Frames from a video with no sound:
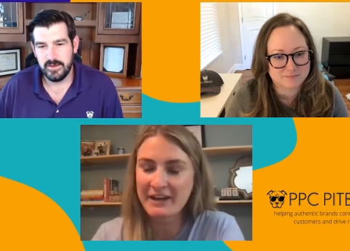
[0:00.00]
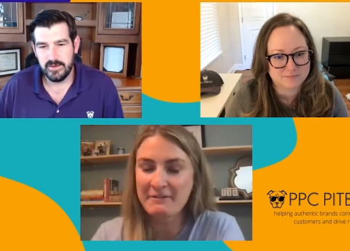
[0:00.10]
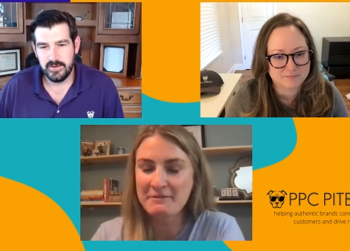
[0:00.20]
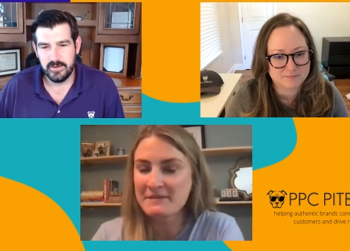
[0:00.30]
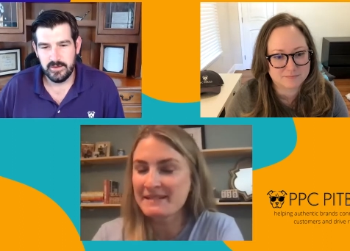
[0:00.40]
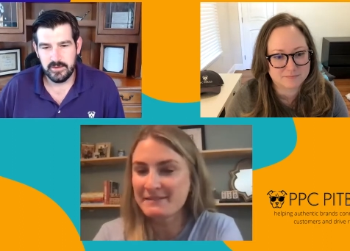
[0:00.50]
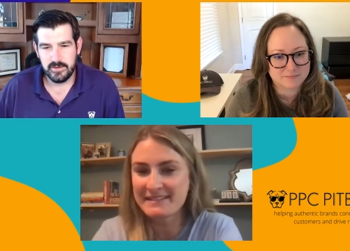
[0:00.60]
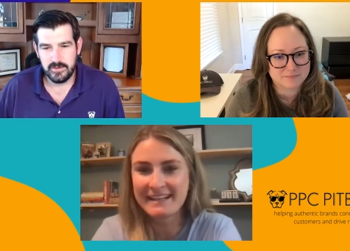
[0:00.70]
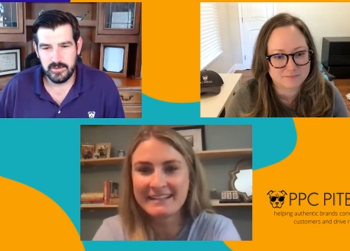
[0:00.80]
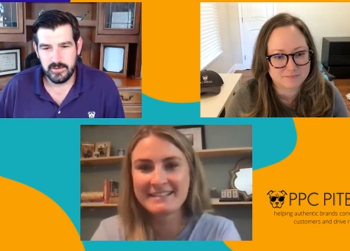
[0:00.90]
Speaker 1: for having me. I'm
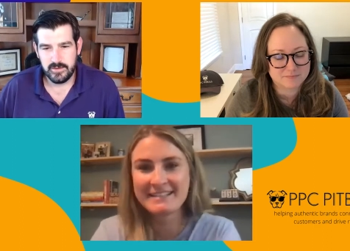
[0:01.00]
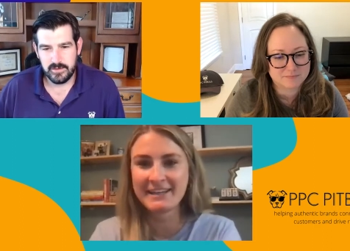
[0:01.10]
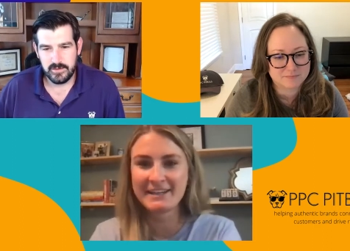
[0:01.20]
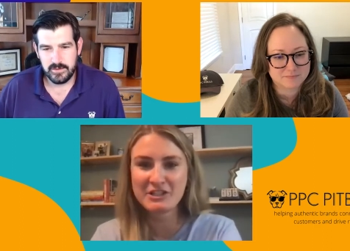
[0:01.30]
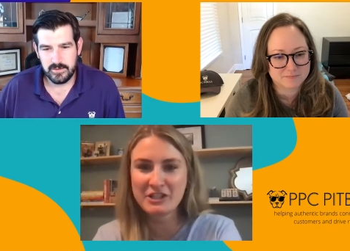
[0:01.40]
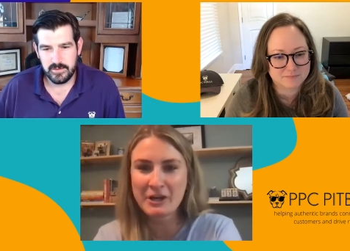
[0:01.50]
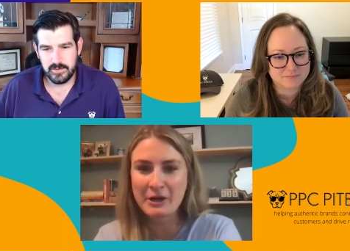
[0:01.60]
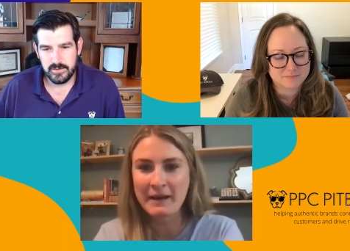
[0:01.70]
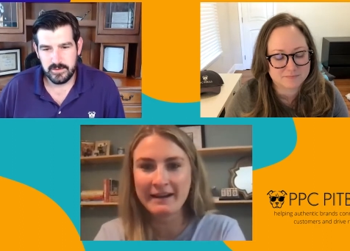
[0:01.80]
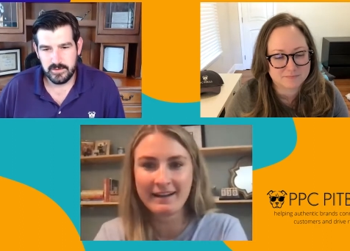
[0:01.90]
excited to
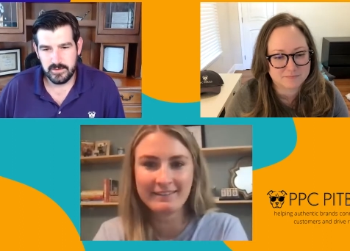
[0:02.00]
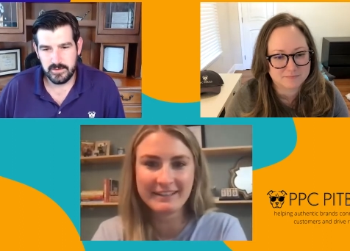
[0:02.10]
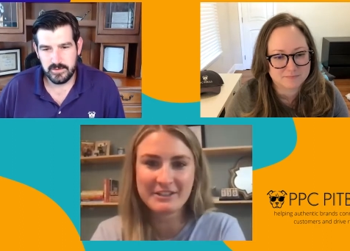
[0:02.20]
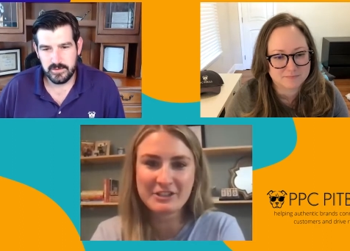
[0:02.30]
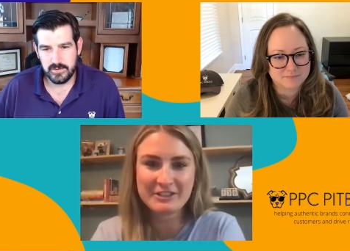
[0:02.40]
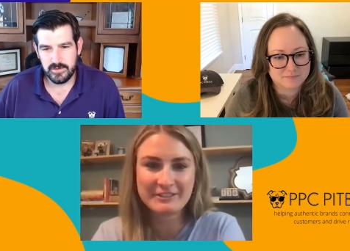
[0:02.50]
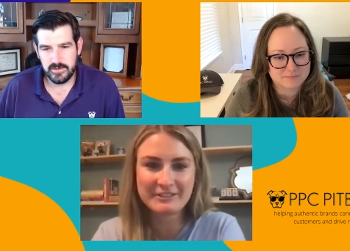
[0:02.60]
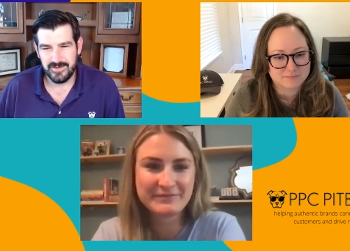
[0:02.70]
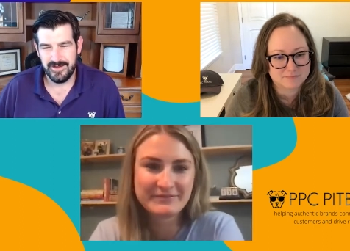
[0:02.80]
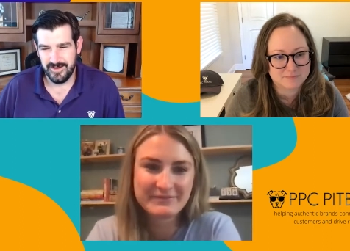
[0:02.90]
share my knowledge.
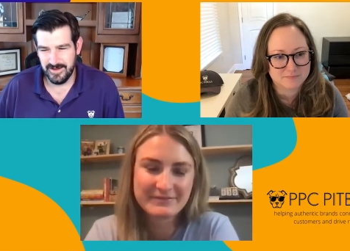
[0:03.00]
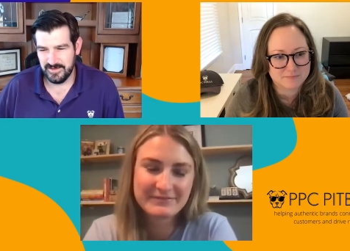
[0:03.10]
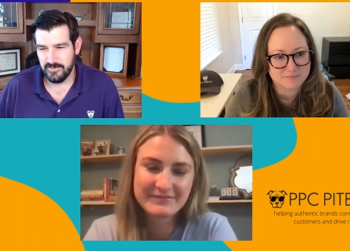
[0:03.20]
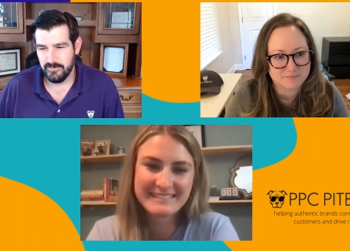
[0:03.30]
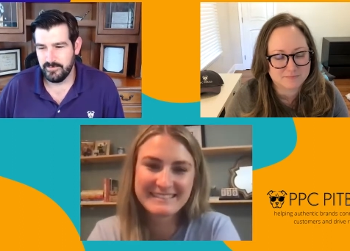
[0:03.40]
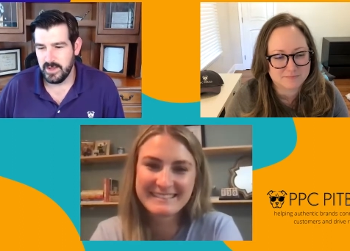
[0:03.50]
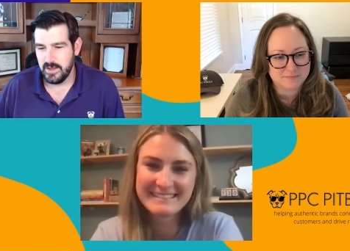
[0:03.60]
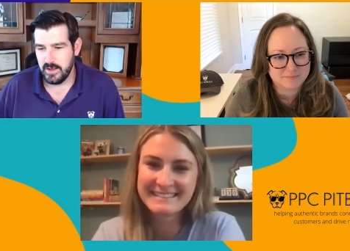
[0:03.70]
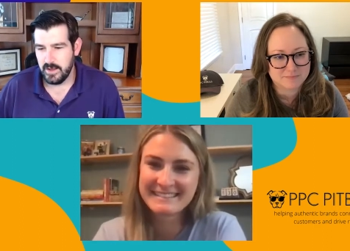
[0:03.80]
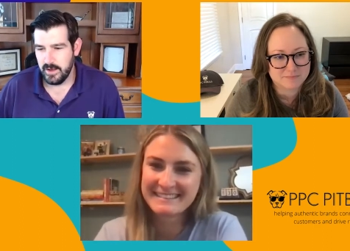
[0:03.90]
Speaker 2: Awesome.
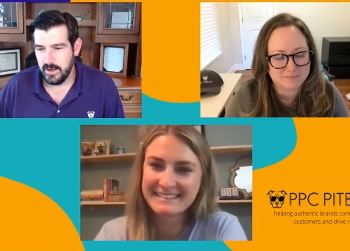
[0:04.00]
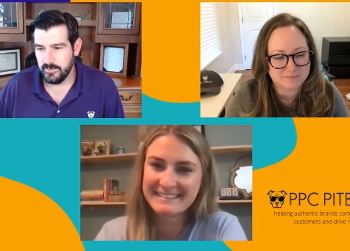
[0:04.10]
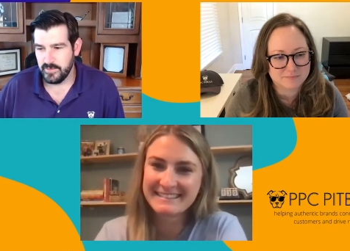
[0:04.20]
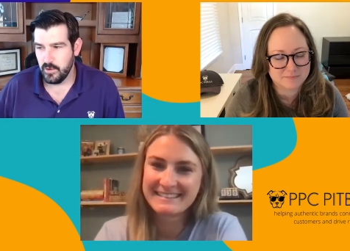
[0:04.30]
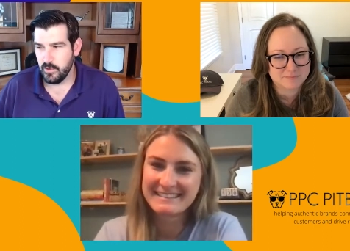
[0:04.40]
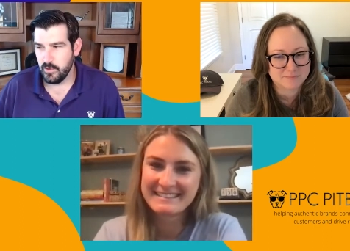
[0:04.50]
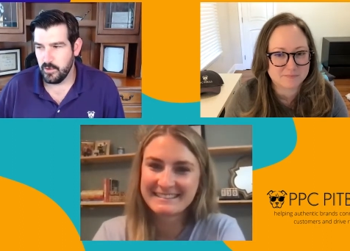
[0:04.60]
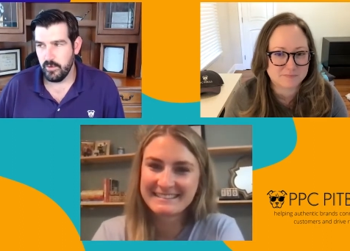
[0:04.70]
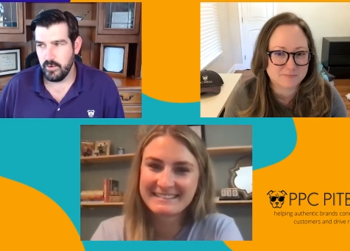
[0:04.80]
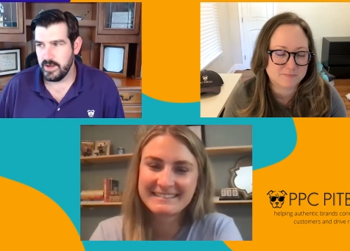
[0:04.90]
Um, so,
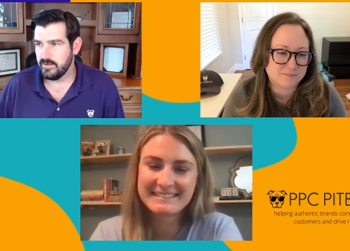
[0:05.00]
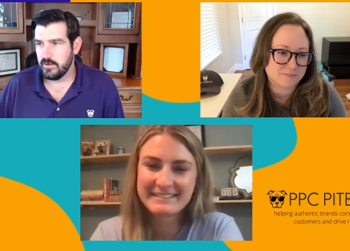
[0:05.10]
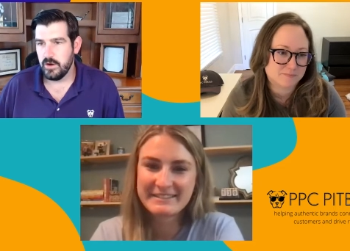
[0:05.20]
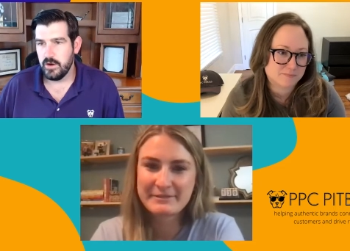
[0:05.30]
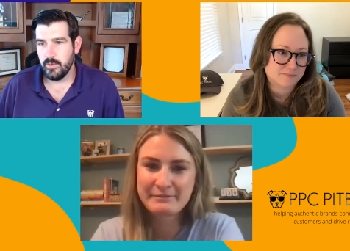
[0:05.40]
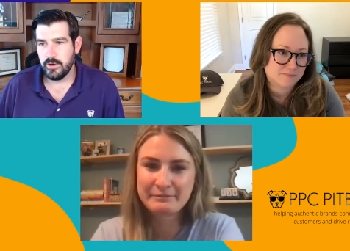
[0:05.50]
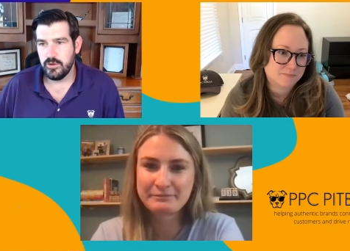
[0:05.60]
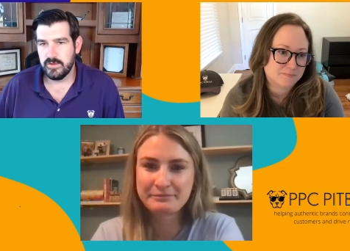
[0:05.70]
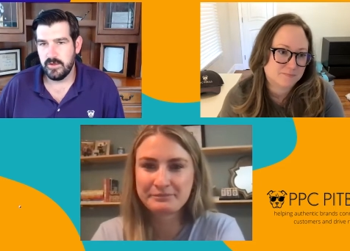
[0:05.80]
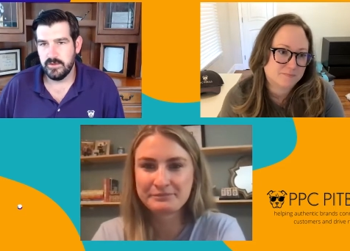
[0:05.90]
before we get started, why don't you
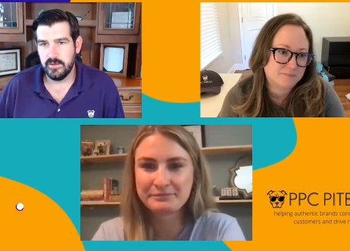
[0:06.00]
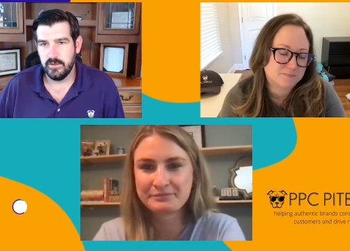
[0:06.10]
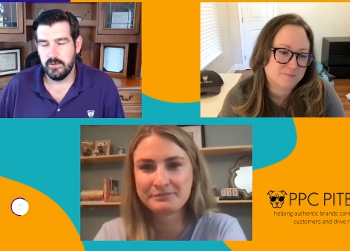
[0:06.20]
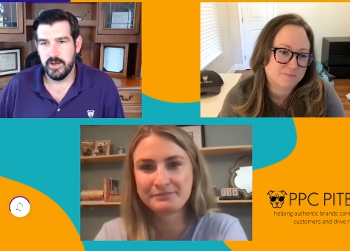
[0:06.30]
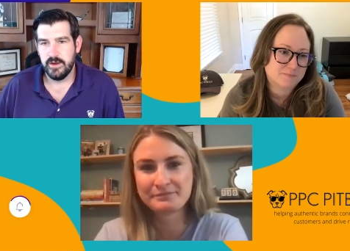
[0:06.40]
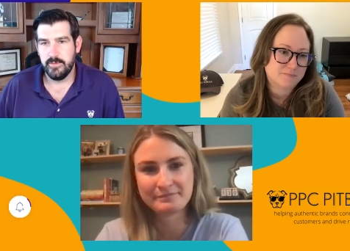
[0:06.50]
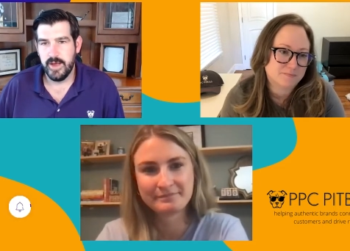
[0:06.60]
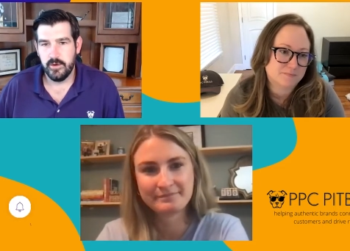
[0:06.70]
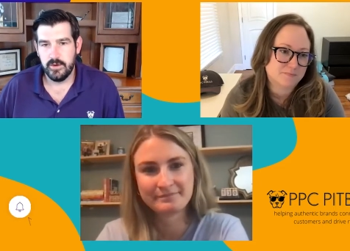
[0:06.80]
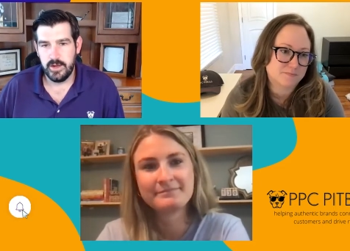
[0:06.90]
just tell us a little bit
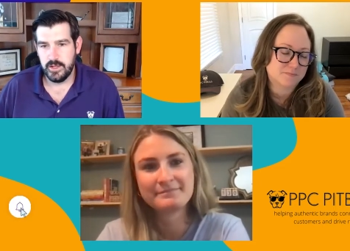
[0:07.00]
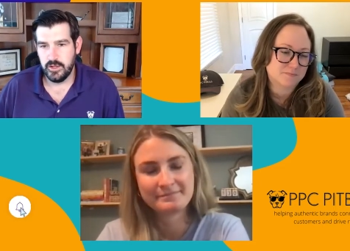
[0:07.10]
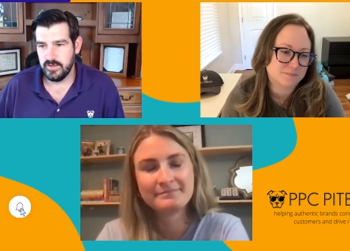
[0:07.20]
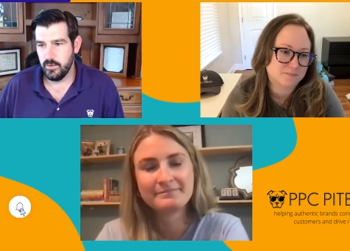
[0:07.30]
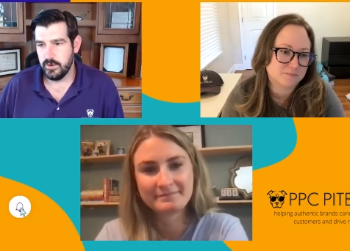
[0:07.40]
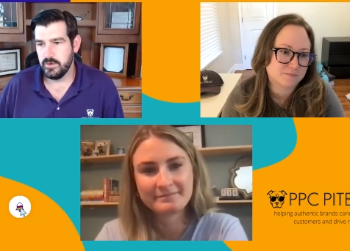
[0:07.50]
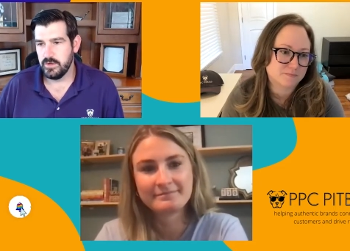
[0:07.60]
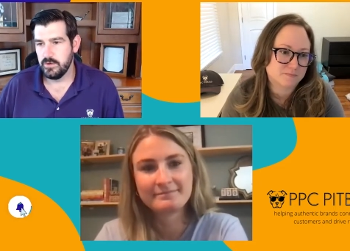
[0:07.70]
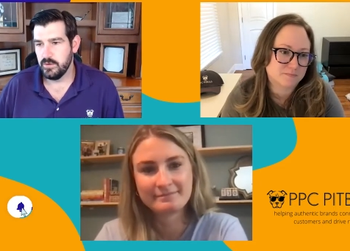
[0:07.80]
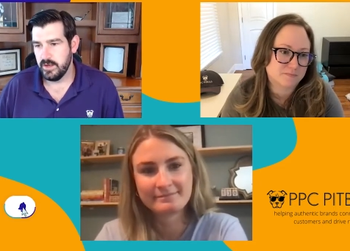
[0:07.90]
about Agency
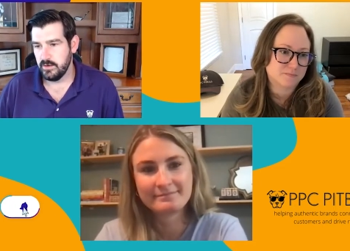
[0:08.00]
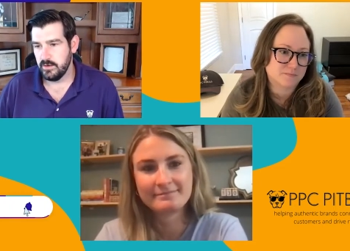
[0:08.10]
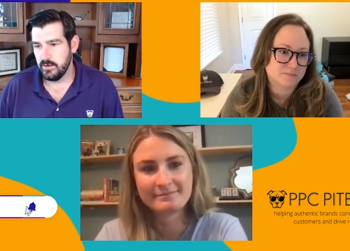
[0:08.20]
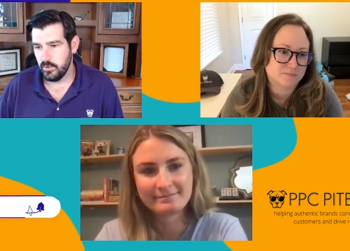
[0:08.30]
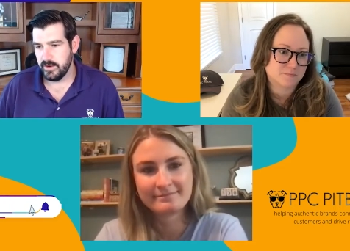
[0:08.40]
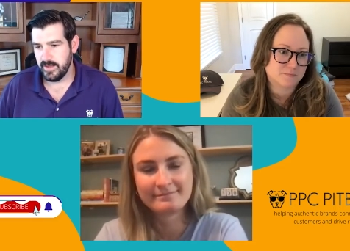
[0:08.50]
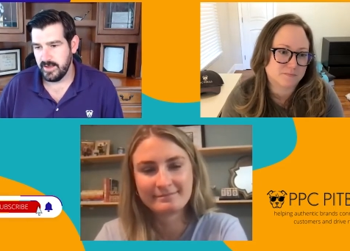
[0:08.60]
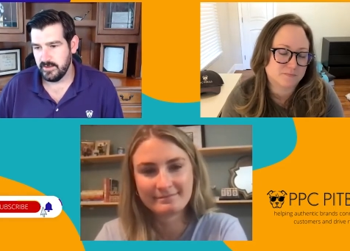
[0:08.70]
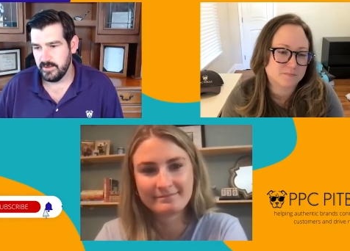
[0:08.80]
102 and what exactly